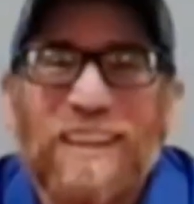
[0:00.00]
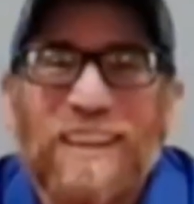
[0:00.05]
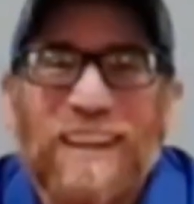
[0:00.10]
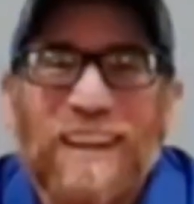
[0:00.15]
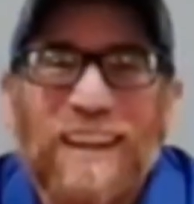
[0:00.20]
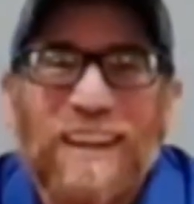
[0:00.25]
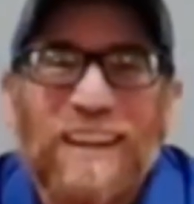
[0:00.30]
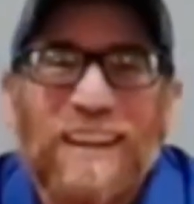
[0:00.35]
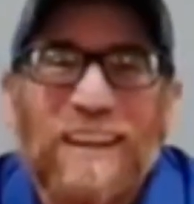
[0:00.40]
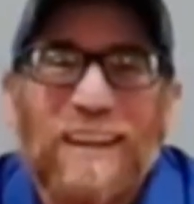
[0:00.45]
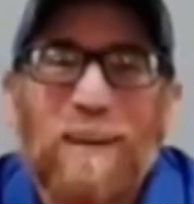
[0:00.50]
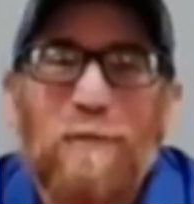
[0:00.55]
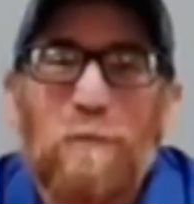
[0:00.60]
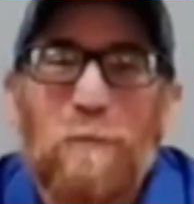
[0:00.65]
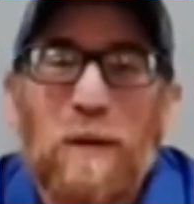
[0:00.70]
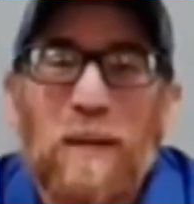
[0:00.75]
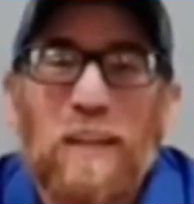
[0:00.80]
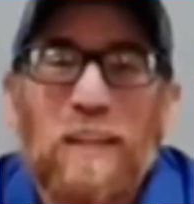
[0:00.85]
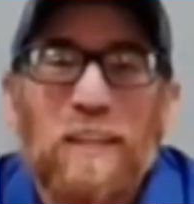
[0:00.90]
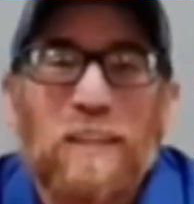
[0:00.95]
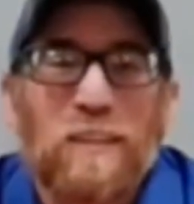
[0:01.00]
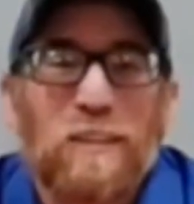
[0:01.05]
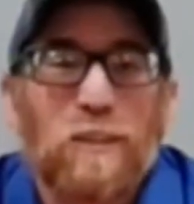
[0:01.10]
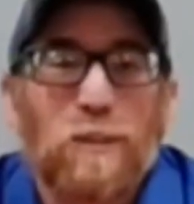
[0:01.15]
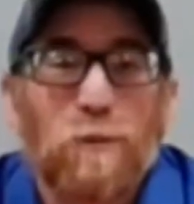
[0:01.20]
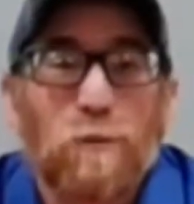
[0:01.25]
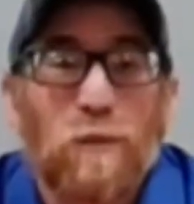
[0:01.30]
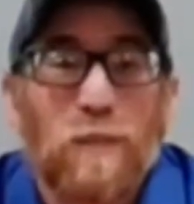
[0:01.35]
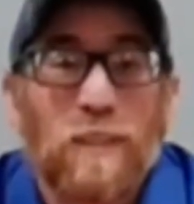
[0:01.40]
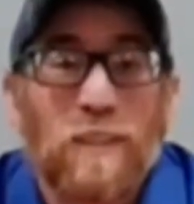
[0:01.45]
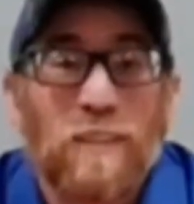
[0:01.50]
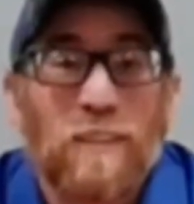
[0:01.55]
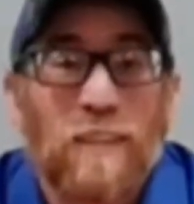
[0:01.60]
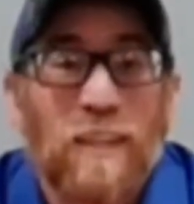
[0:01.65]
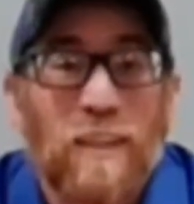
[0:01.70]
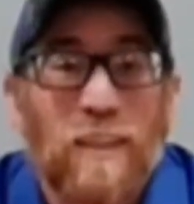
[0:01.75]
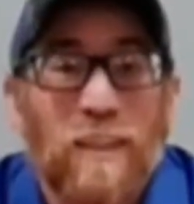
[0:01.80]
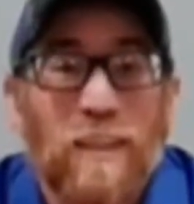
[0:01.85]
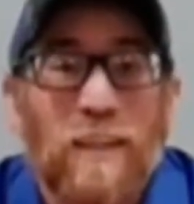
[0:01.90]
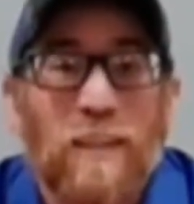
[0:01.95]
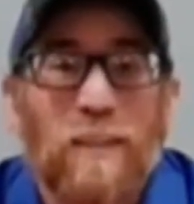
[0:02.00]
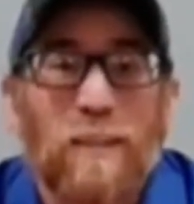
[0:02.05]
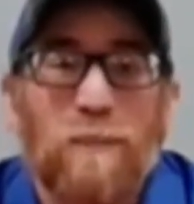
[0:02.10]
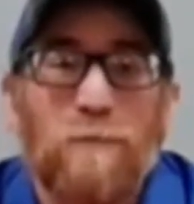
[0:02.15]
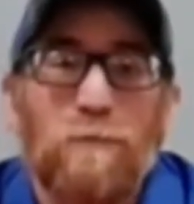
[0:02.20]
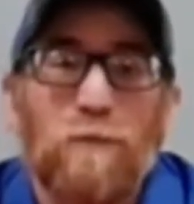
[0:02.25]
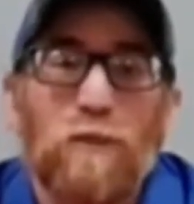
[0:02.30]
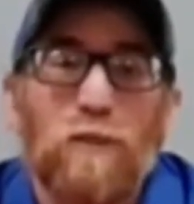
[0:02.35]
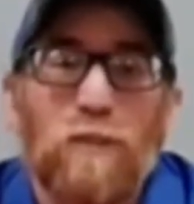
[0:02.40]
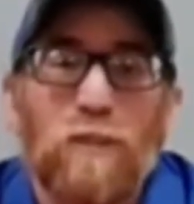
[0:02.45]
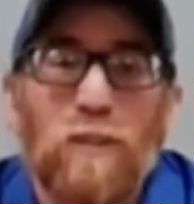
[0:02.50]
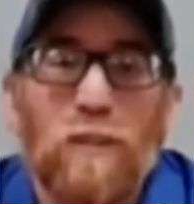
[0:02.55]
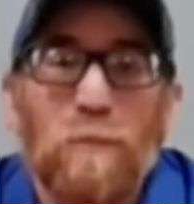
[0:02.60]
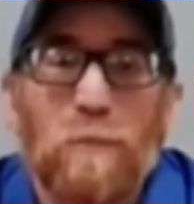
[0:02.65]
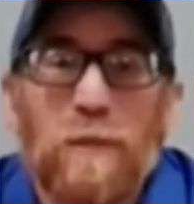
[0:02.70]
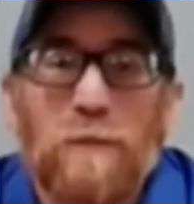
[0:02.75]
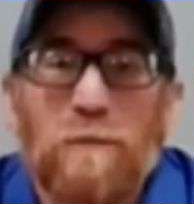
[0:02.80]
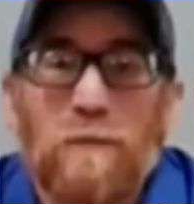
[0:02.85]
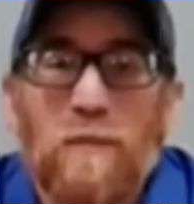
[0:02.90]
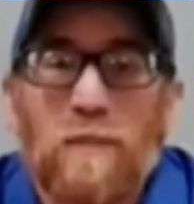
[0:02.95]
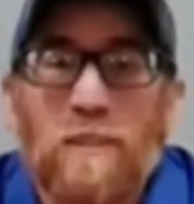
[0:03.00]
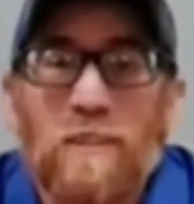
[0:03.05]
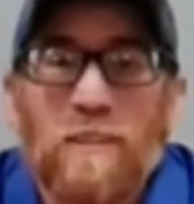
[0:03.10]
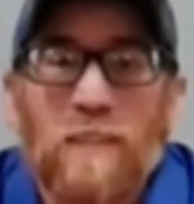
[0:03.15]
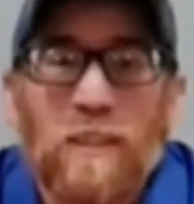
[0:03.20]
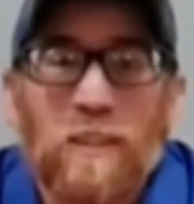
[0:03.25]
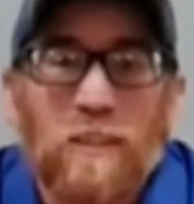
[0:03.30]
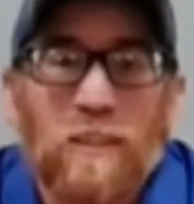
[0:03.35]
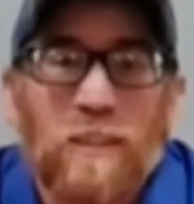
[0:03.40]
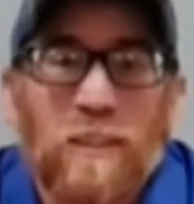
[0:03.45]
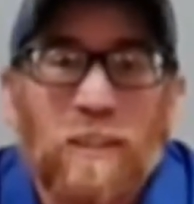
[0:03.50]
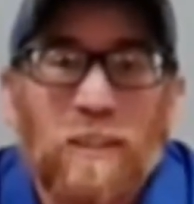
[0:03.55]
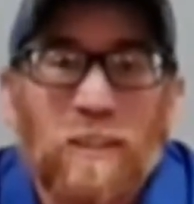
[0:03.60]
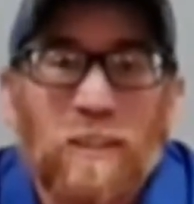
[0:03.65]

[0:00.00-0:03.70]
Alright everybody, just wanted to say thank you for joining me for this engineering